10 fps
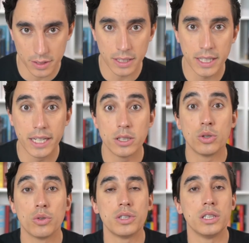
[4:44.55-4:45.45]
in case
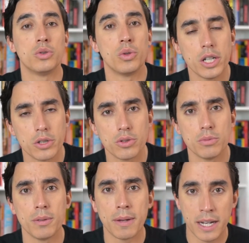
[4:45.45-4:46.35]
those situations to
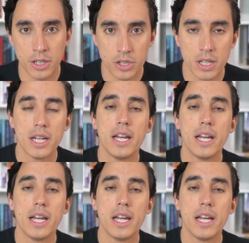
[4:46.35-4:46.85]
be managed